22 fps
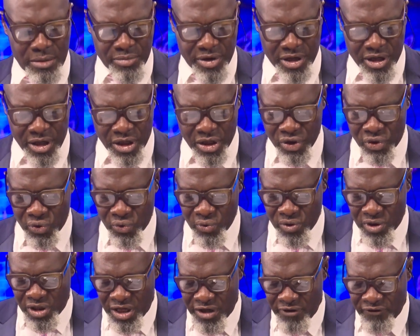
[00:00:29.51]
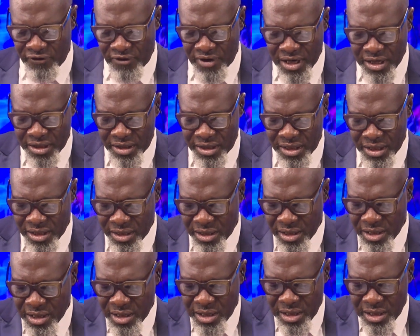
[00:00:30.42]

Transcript: begin to alleviate the